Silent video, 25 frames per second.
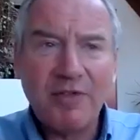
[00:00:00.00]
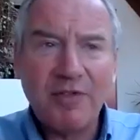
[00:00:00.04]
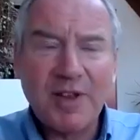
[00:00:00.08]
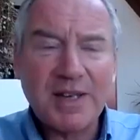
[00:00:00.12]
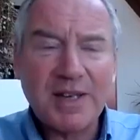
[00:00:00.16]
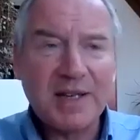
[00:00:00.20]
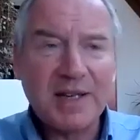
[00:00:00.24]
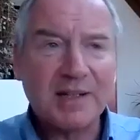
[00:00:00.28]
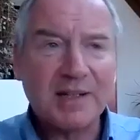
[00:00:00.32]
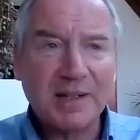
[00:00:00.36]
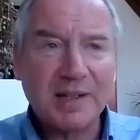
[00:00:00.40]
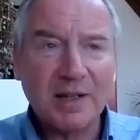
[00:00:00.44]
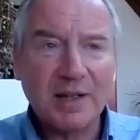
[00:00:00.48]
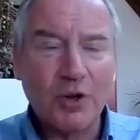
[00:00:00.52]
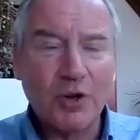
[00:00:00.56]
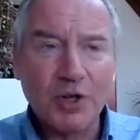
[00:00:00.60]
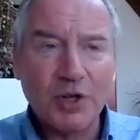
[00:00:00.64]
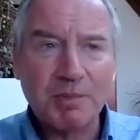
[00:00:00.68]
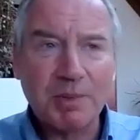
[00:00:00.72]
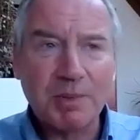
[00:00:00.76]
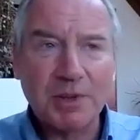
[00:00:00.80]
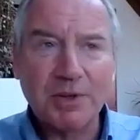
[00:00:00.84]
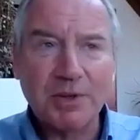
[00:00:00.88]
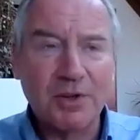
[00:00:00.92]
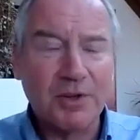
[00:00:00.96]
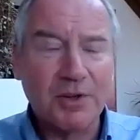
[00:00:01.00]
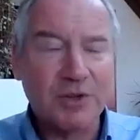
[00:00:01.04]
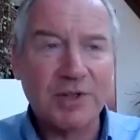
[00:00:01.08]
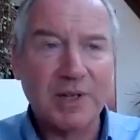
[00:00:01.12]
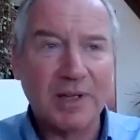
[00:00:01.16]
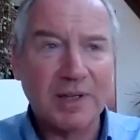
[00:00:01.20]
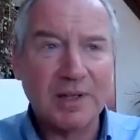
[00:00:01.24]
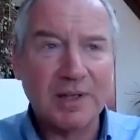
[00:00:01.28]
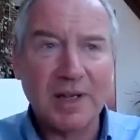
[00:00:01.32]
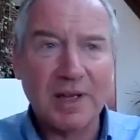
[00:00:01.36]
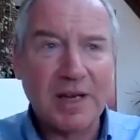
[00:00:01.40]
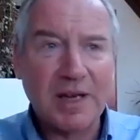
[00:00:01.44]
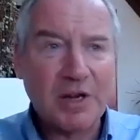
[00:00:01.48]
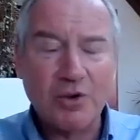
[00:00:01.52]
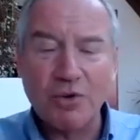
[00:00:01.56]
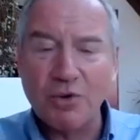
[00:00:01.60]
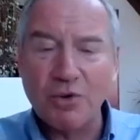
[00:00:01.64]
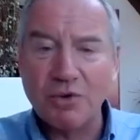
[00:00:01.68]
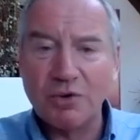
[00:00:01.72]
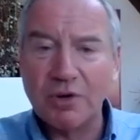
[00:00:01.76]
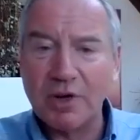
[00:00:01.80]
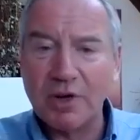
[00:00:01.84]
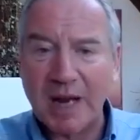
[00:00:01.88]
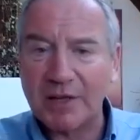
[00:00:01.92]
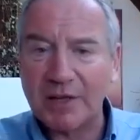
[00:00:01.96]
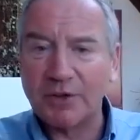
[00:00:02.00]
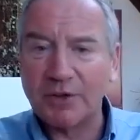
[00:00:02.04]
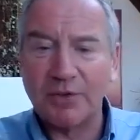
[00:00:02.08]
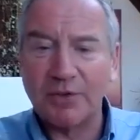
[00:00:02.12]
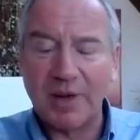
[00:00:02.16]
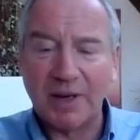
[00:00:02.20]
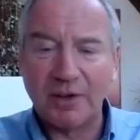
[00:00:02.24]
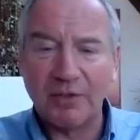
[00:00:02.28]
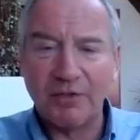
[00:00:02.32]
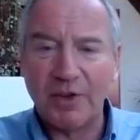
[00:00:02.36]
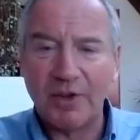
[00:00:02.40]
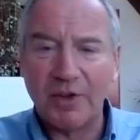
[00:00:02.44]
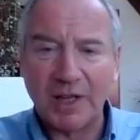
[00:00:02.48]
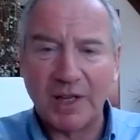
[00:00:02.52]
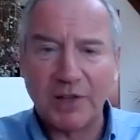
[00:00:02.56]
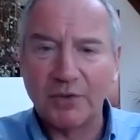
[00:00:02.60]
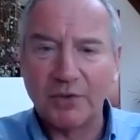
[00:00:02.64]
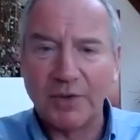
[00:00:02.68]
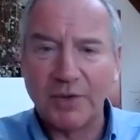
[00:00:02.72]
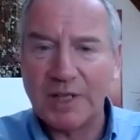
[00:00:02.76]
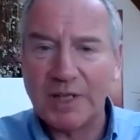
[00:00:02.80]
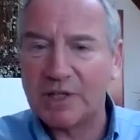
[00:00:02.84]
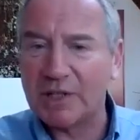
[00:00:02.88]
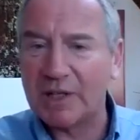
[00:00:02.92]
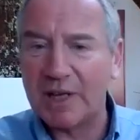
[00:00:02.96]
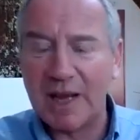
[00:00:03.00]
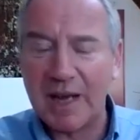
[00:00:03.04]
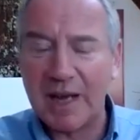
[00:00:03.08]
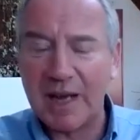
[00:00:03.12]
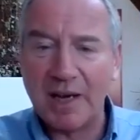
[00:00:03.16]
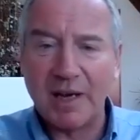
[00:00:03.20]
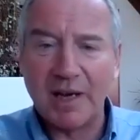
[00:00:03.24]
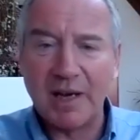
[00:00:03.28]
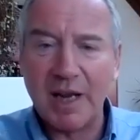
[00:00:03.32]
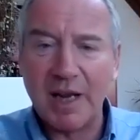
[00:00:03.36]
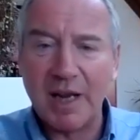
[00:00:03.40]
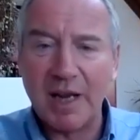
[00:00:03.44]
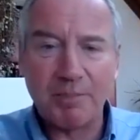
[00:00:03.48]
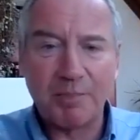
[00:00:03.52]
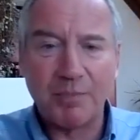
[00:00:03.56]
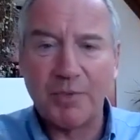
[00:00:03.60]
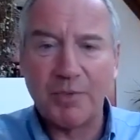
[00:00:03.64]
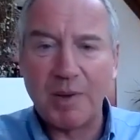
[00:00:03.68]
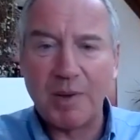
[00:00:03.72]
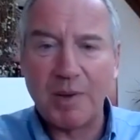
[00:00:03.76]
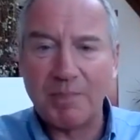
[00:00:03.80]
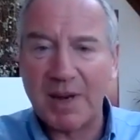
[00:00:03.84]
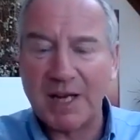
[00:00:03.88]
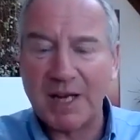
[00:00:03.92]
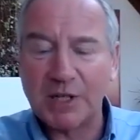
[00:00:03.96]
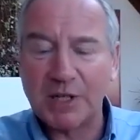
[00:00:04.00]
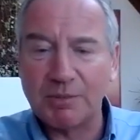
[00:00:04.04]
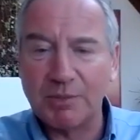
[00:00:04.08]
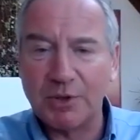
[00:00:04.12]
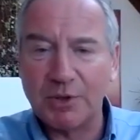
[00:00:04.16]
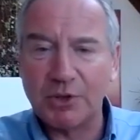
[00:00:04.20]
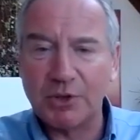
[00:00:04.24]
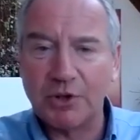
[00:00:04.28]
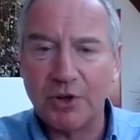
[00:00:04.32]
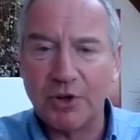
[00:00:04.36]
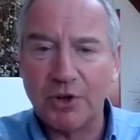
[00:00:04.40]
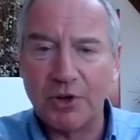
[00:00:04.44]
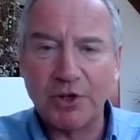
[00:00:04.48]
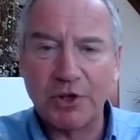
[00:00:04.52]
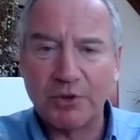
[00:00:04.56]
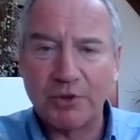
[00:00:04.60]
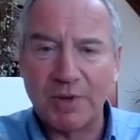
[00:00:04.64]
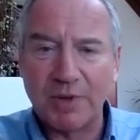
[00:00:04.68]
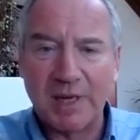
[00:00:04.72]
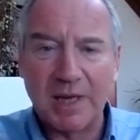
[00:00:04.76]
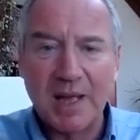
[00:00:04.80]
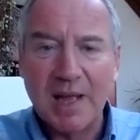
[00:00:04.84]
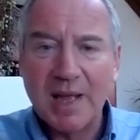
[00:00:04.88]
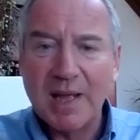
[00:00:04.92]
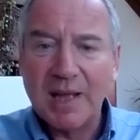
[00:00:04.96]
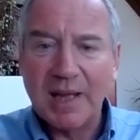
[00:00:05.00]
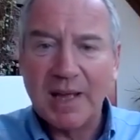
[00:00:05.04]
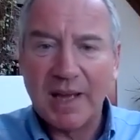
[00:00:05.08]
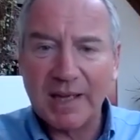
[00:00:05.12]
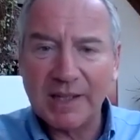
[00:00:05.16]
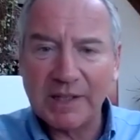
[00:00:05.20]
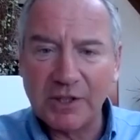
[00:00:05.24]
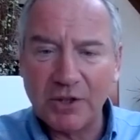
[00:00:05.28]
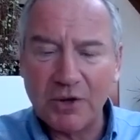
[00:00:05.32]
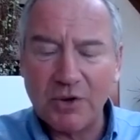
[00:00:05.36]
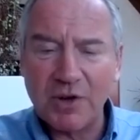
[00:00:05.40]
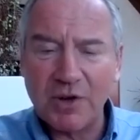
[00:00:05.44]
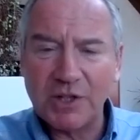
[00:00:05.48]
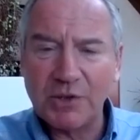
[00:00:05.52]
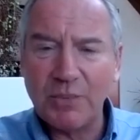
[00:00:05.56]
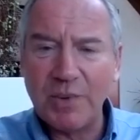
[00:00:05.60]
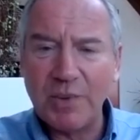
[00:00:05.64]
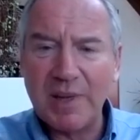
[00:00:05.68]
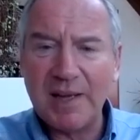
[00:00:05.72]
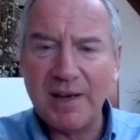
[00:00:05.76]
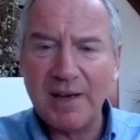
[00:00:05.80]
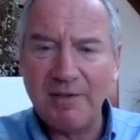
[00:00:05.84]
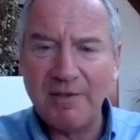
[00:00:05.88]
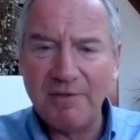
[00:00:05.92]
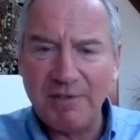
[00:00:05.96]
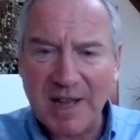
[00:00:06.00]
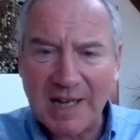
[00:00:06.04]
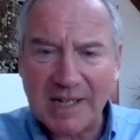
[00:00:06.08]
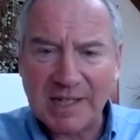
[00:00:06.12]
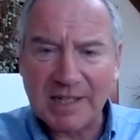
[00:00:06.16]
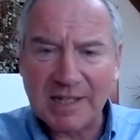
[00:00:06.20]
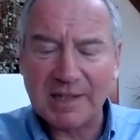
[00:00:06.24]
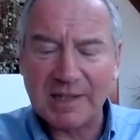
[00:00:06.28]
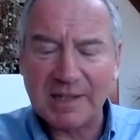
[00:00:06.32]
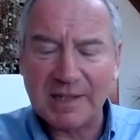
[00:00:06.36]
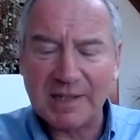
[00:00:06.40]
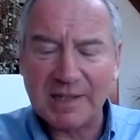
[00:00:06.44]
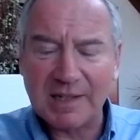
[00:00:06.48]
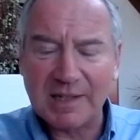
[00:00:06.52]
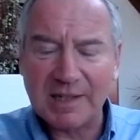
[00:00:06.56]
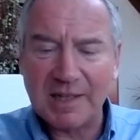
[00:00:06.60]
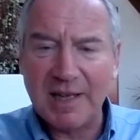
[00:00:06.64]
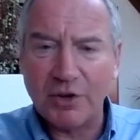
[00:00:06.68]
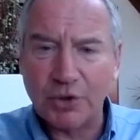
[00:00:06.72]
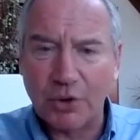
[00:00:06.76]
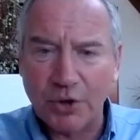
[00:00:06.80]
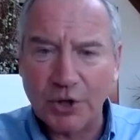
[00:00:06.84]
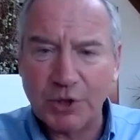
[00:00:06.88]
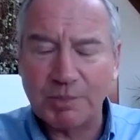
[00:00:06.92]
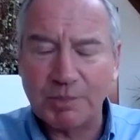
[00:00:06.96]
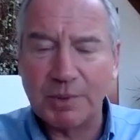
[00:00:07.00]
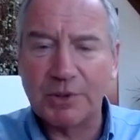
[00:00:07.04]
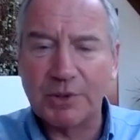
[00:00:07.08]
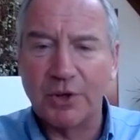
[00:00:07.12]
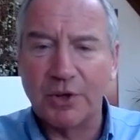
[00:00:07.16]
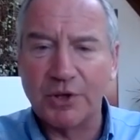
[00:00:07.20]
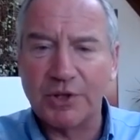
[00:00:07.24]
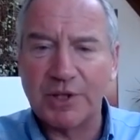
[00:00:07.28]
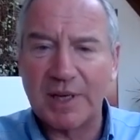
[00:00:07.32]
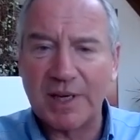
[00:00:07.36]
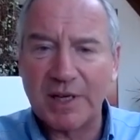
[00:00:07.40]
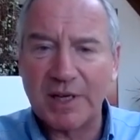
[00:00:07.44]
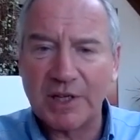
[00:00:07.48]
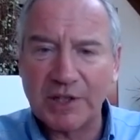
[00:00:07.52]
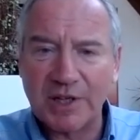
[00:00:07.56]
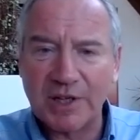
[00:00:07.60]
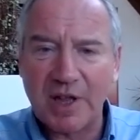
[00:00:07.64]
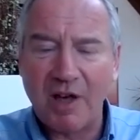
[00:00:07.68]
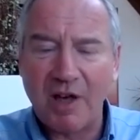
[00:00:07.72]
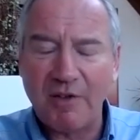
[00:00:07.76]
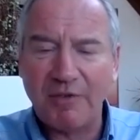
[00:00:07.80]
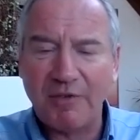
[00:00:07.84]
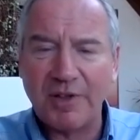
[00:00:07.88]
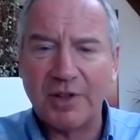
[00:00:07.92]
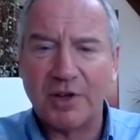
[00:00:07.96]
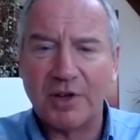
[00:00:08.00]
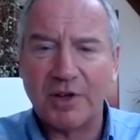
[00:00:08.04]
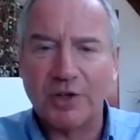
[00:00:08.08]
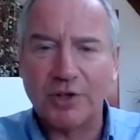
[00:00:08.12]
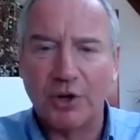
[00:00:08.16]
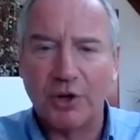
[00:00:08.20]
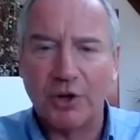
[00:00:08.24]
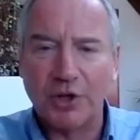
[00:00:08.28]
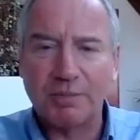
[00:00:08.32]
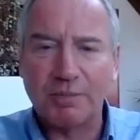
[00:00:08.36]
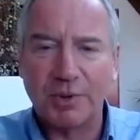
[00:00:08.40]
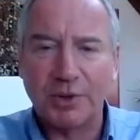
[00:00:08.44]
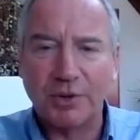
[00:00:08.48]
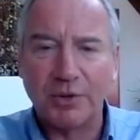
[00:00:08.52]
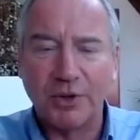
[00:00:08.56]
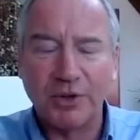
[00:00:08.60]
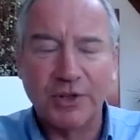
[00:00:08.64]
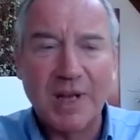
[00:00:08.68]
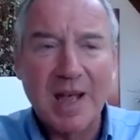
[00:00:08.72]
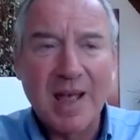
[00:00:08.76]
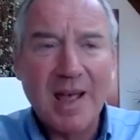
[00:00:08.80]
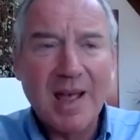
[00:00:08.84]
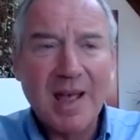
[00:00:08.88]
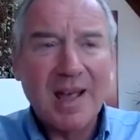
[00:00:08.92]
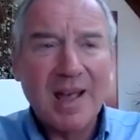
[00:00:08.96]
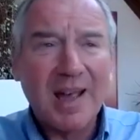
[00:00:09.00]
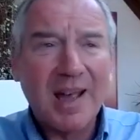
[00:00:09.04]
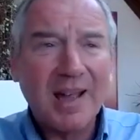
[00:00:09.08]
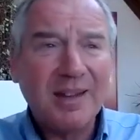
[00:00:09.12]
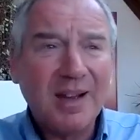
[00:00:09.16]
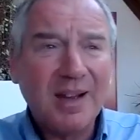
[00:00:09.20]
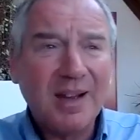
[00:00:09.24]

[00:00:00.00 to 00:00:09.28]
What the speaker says: we have fantastic hospitals that can do cataract factories and hip replacement surgery, as long as we invest in those hospitals and the staff in those hospitals.